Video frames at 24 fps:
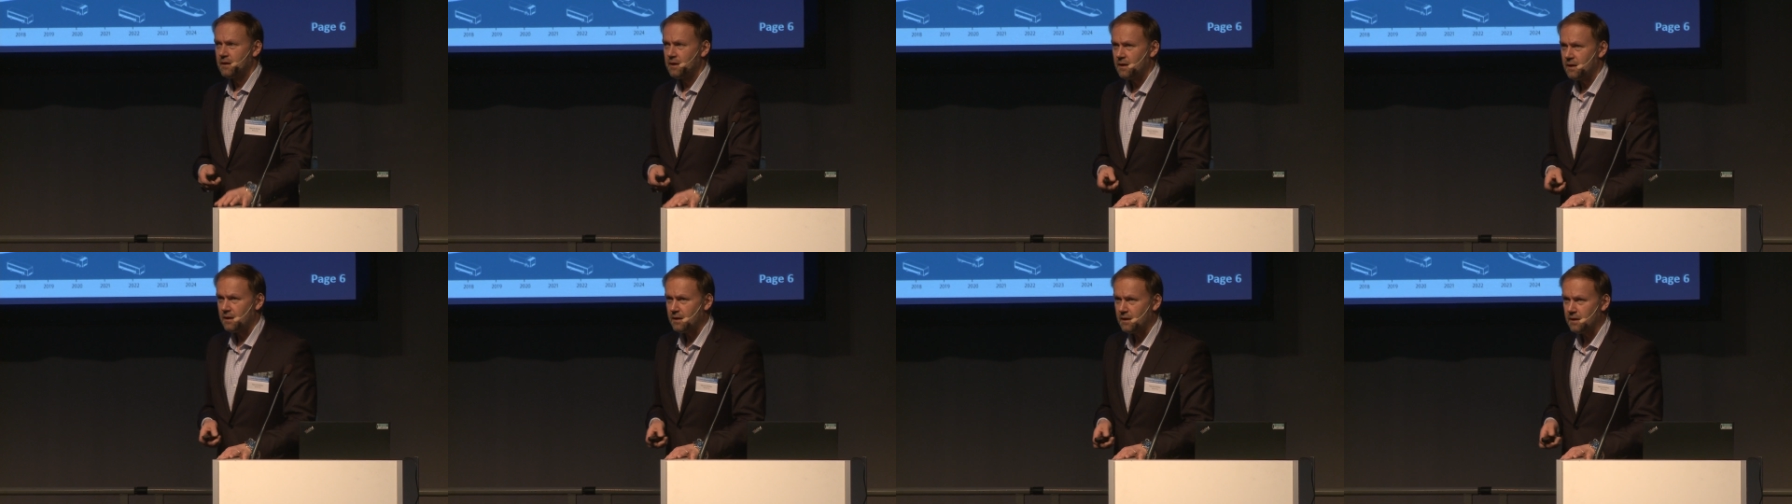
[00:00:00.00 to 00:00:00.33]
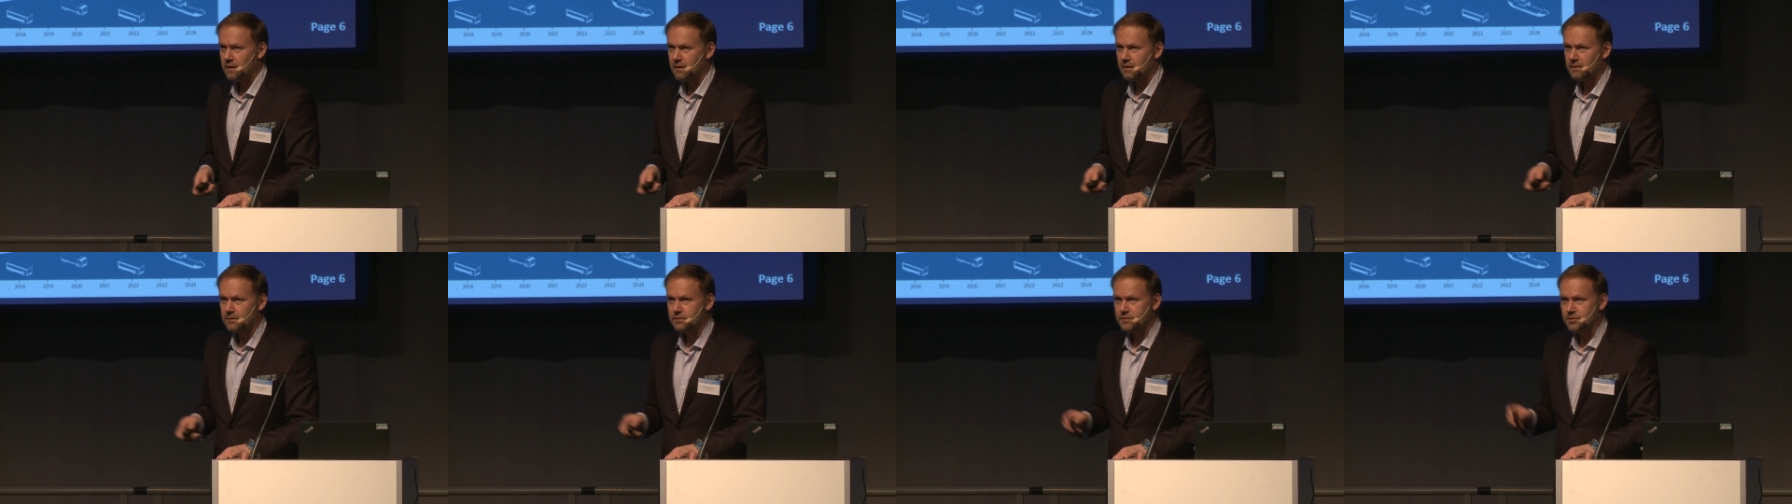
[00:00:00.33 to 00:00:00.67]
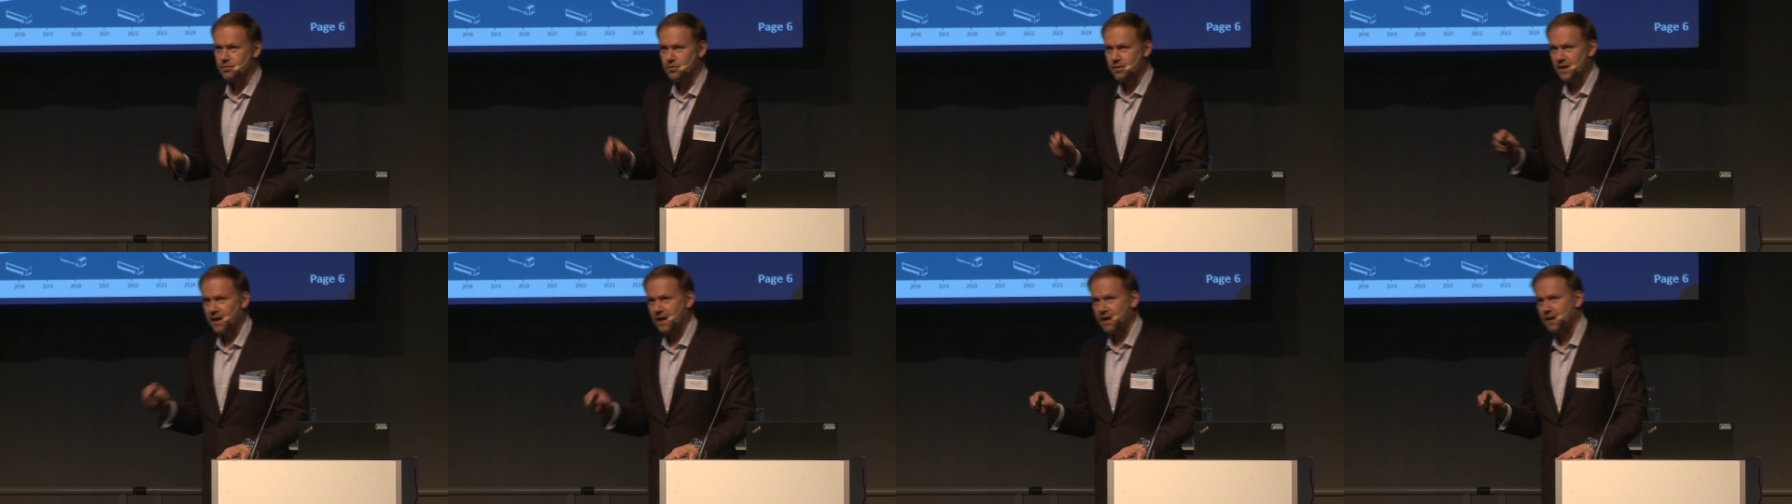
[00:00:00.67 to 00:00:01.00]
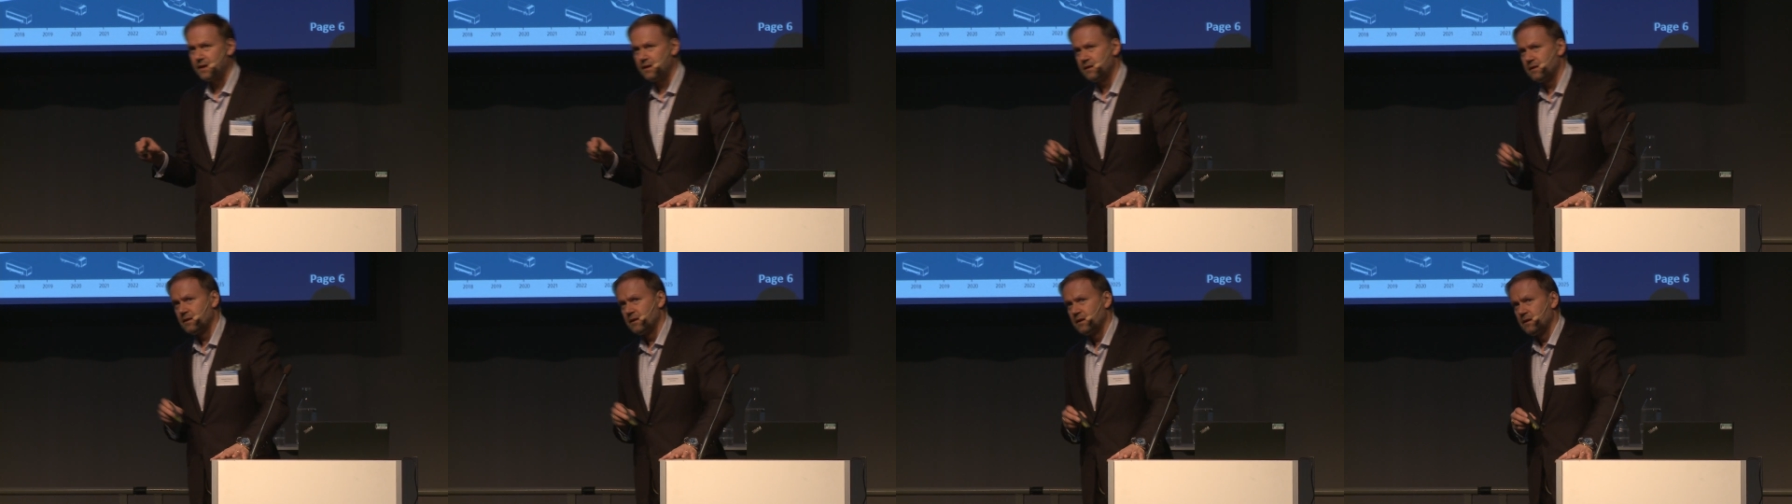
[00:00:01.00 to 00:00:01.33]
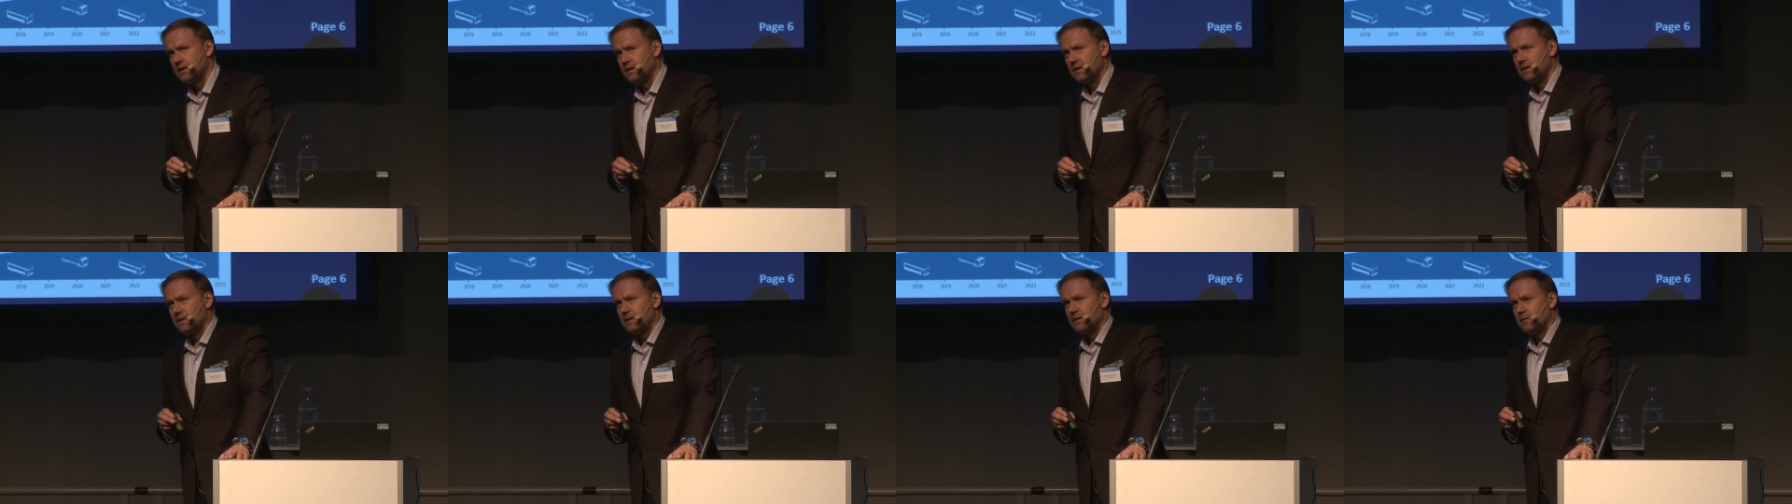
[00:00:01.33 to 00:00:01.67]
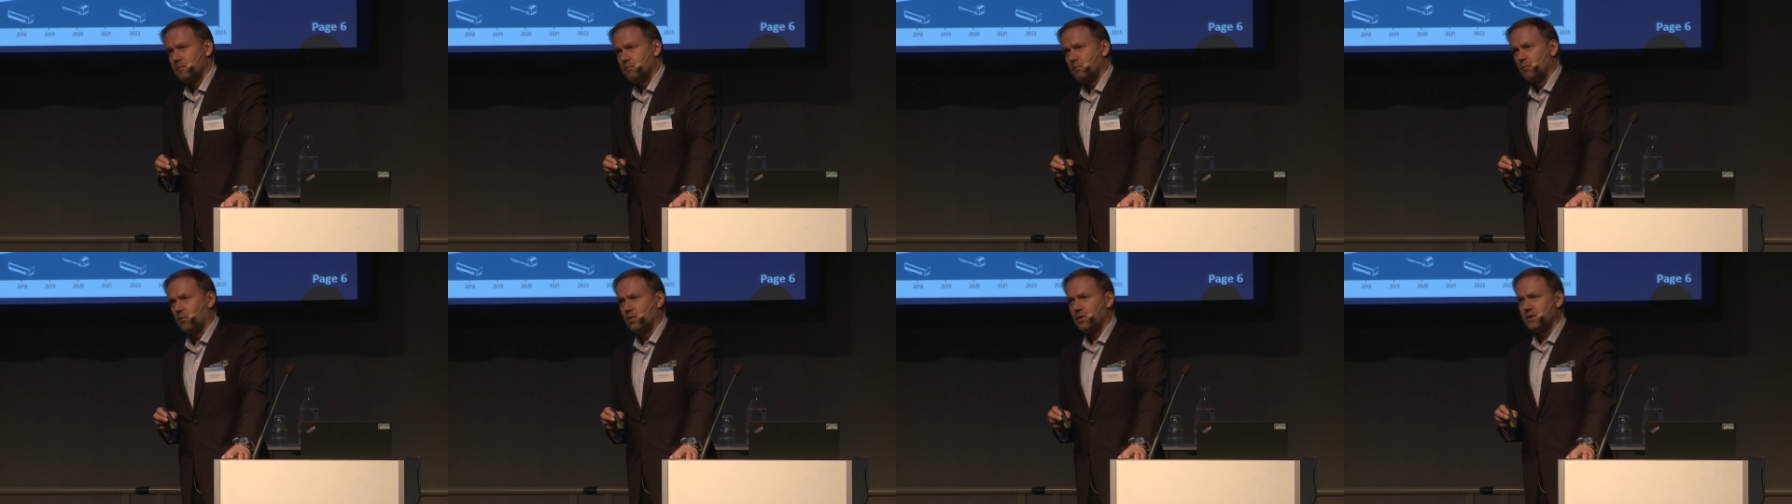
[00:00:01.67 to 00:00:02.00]
Uh, today,
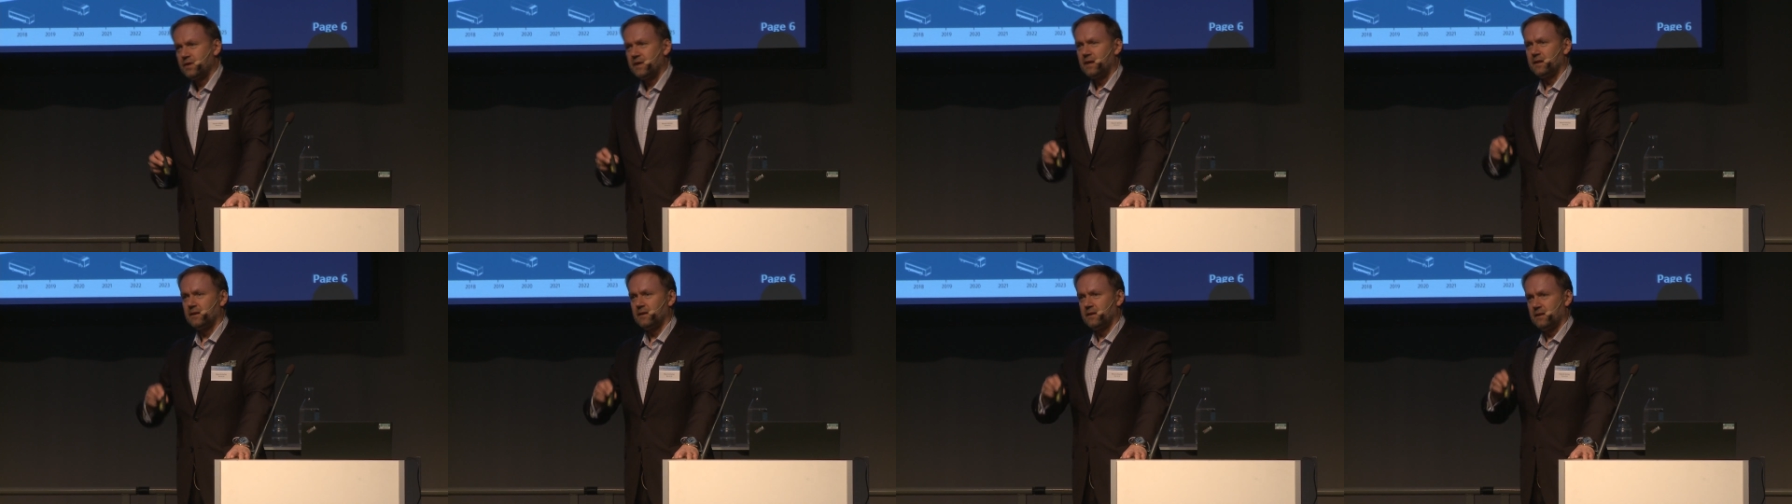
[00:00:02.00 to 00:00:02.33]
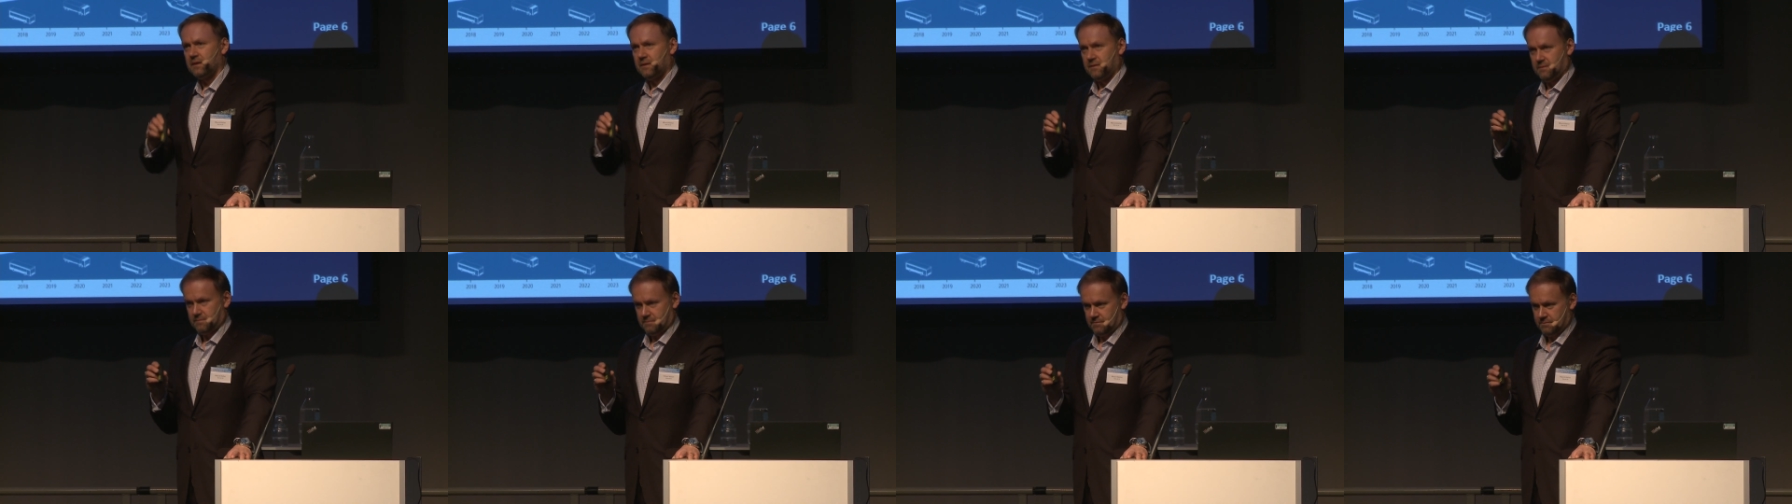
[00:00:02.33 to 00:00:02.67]
more than